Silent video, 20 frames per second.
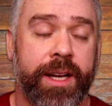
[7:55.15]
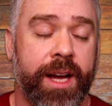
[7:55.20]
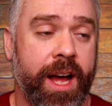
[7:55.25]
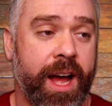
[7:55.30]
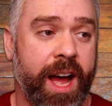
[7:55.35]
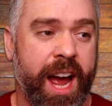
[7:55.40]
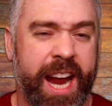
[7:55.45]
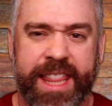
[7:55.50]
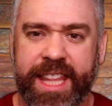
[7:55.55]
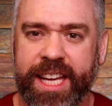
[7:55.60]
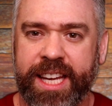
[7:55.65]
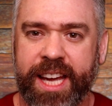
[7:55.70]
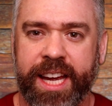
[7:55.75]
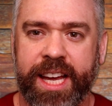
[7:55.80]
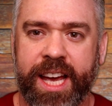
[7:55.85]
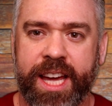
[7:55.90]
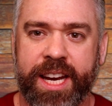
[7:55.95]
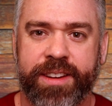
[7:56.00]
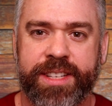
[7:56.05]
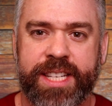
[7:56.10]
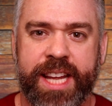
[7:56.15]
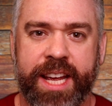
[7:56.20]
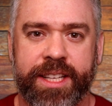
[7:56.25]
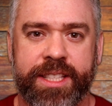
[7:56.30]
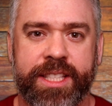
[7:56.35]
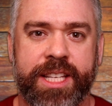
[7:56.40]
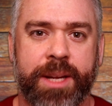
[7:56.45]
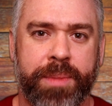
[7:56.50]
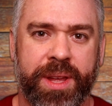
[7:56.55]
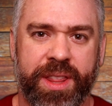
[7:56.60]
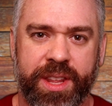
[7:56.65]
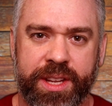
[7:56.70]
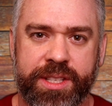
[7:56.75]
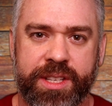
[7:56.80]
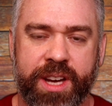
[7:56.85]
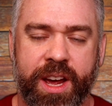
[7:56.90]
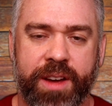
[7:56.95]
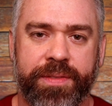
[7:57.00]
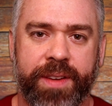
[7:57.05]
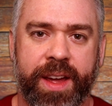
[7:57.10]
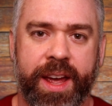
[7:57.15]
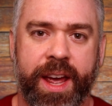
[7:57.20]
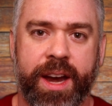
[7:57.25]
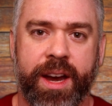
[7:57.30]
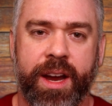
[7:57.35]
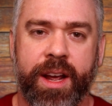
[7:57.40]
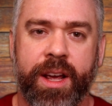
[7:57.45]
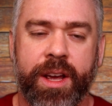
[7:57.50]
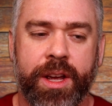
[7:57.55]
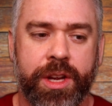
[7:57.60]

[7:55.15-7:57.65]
I think I kind of take some of this stuff and